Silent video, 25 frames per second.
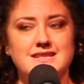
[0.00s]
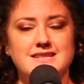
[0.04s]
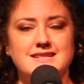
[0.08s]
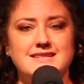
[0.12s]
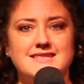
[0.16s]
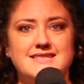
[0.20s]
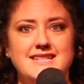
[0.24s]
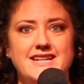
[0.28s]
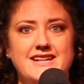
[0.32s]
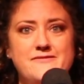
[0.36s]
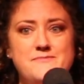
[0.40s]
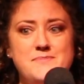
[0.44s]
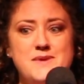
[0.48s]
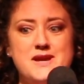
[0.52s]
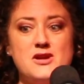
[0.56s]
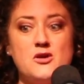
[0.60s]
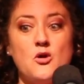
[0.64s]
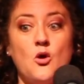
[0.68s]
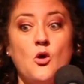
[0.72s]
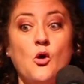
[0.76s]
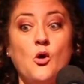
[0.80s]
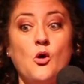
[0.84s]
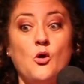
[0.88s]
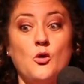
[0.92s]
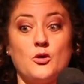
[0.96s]
instead of being
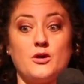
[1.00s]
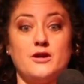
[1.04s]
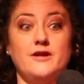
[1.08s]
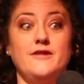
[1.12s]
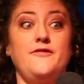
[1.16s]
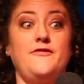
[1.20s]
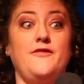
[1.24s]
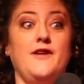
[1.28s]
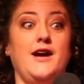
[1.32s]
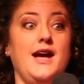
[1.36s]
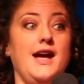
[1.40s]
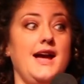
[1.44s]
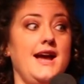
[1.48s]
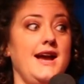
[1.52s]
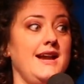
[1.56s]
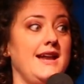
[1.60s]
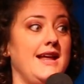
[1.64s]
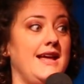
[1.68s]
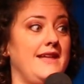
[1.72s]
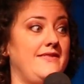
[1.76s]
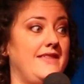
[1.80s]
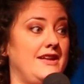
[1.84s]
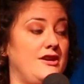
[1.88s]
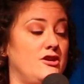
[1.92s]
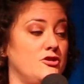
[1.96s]

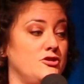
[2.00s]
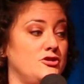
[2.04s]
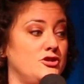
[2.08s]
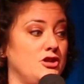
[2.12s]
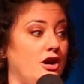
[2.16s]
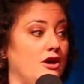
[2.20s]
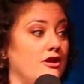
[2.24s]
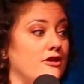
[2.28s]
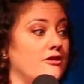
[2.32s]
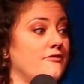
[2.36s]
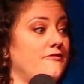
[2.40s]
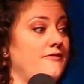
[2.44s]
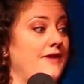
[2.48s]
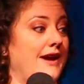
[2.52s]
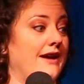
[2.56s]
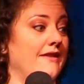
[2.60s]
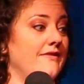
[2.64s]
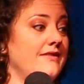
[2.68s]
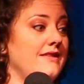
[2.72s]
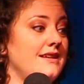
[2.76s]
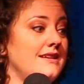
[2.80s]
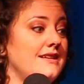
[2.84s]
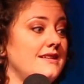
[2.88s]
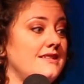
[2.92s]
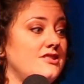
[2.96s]
horrified that her daughter
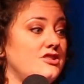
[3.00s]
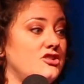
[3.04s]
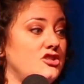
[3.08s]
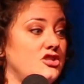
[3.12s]
found this,